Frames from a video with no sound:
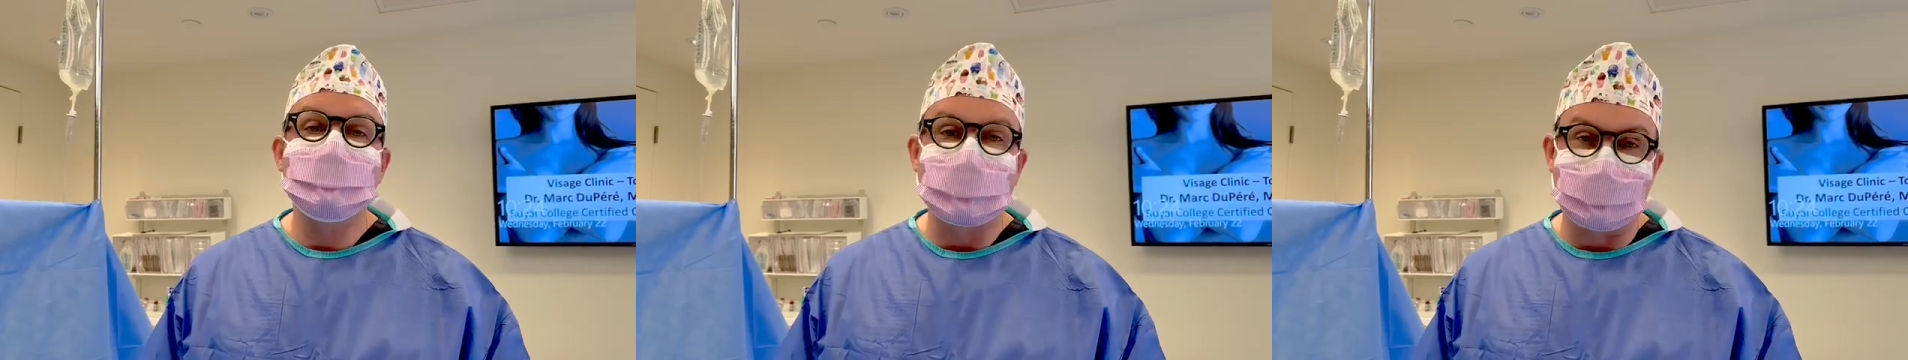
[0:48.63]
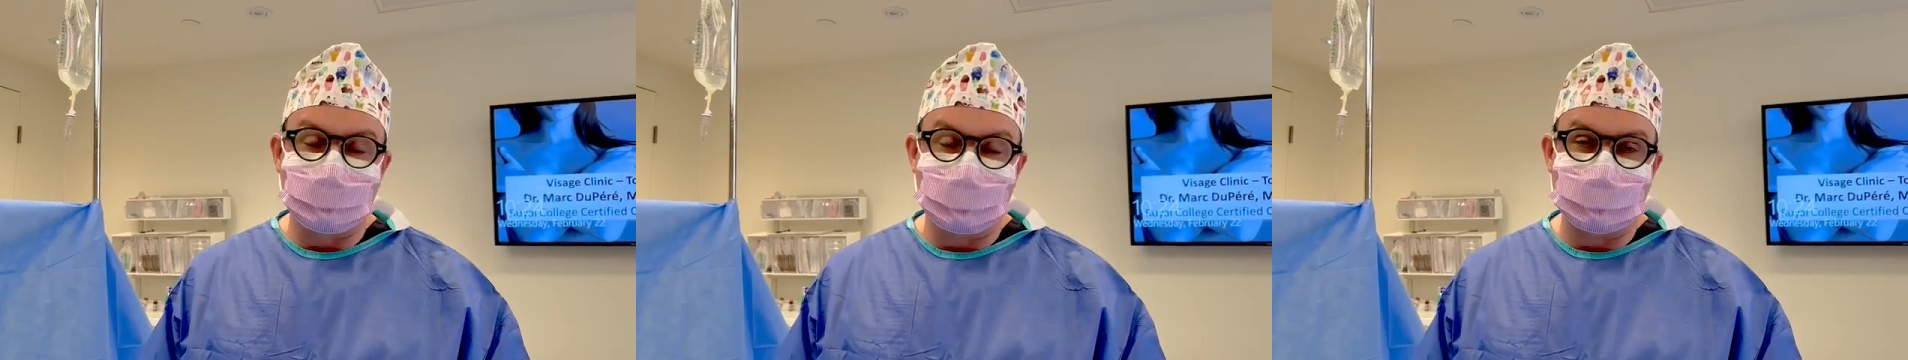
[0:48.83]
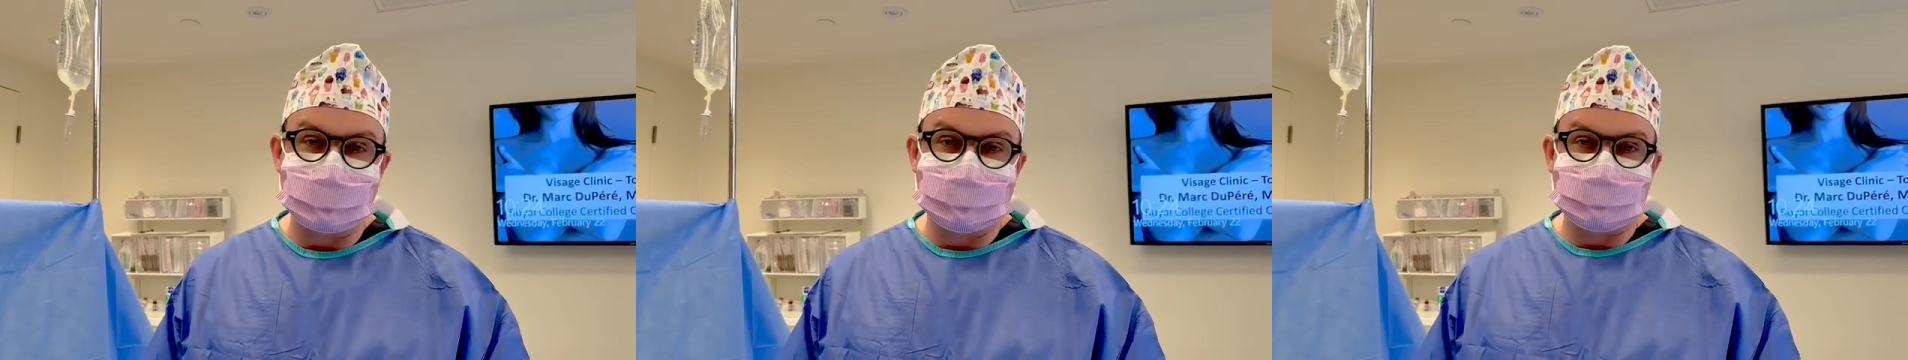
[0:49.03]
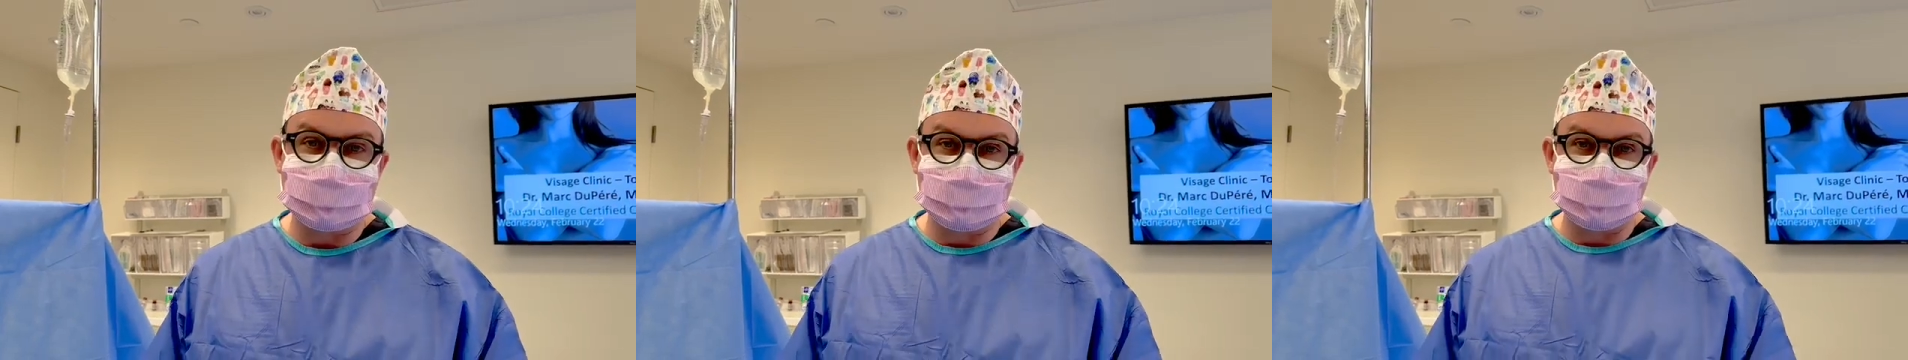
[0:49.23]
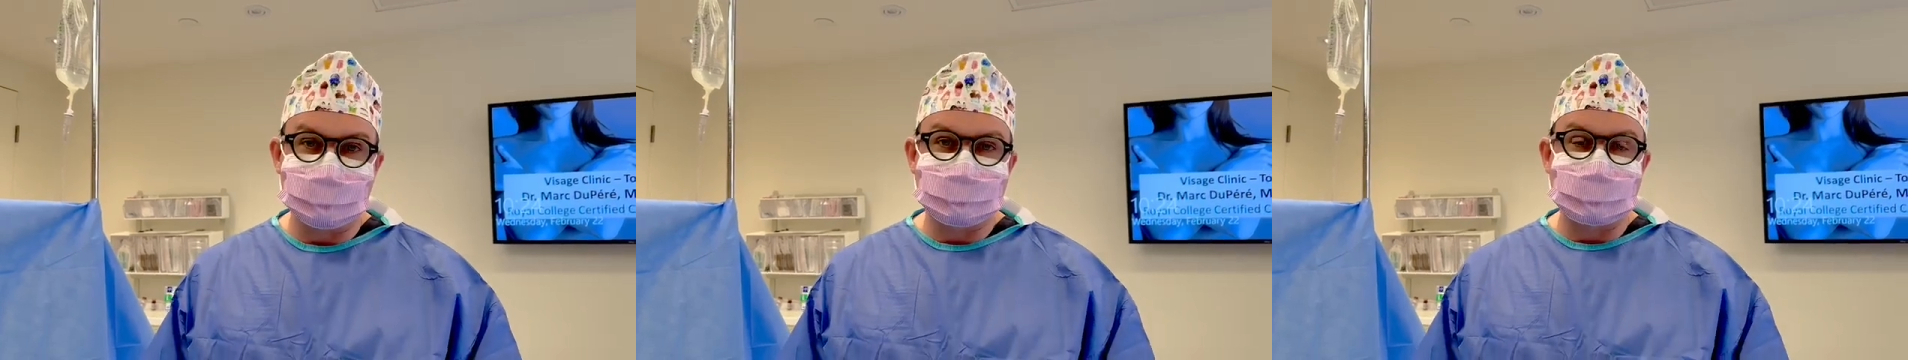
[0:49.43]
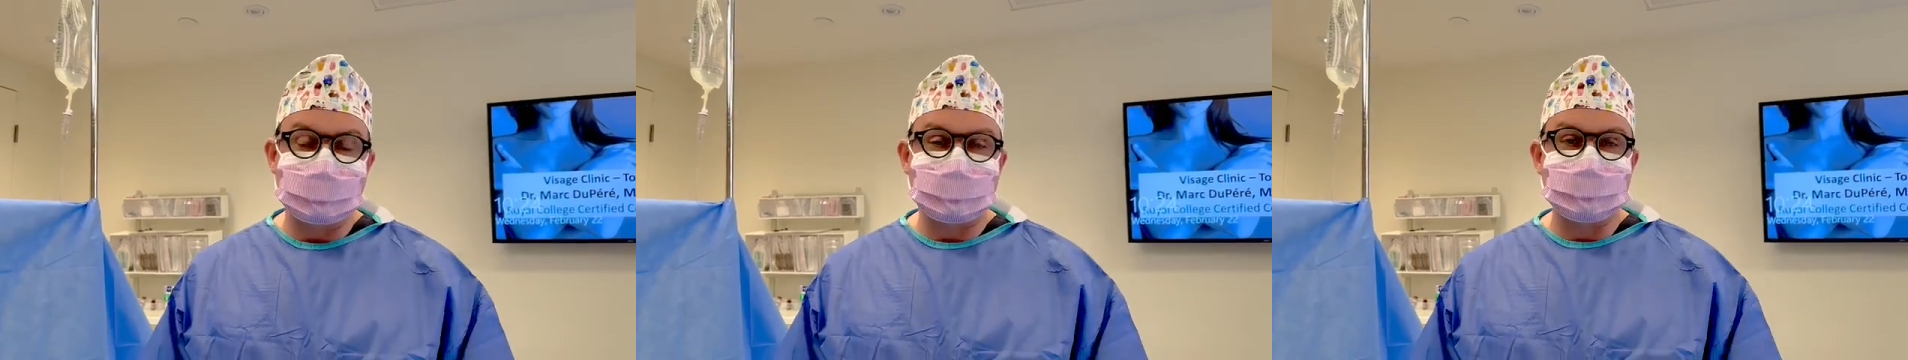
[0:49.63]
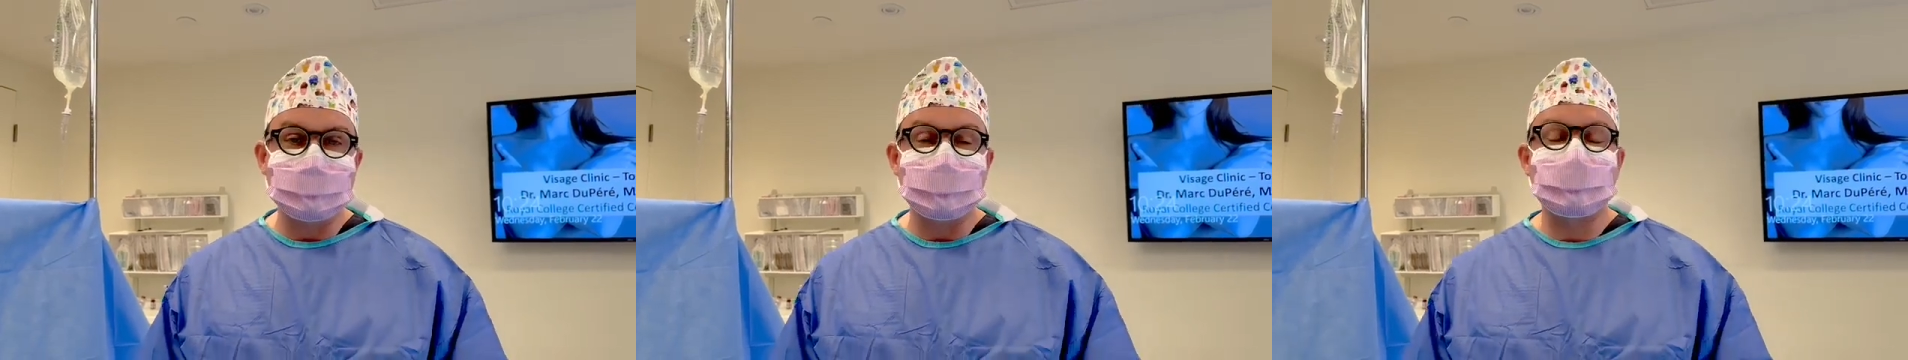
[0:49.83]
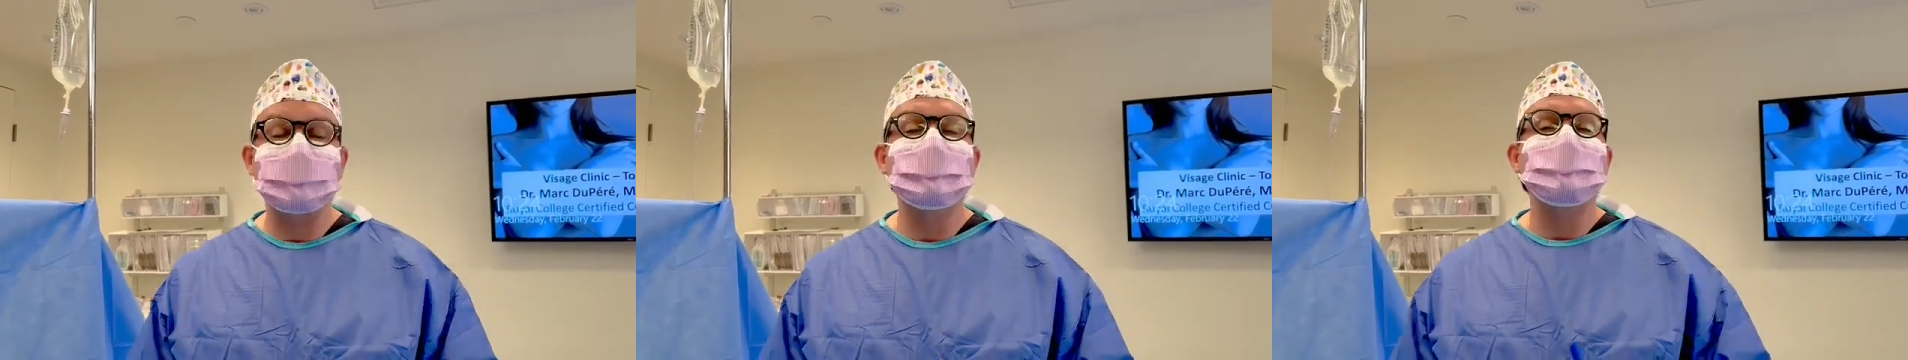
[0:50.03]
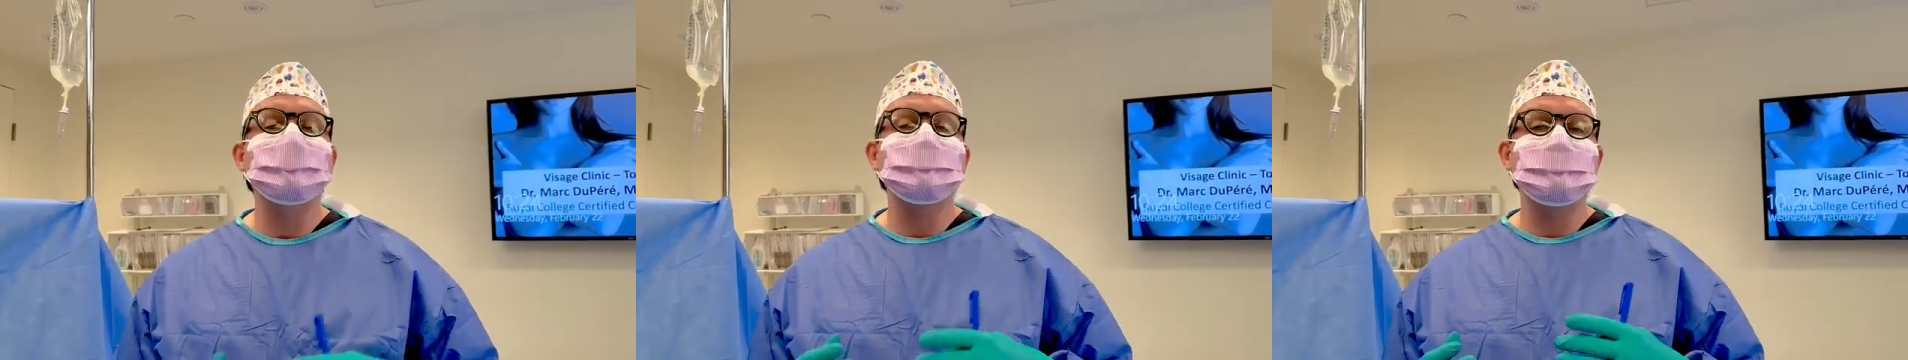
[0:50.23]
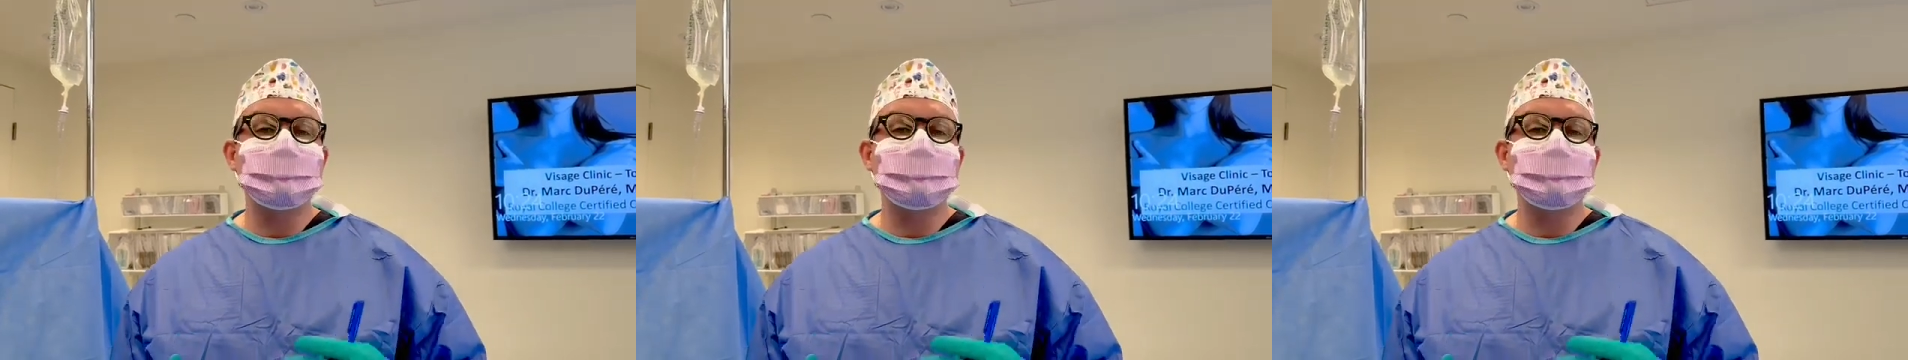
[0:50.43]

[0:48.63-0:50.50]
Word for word: double incision technique,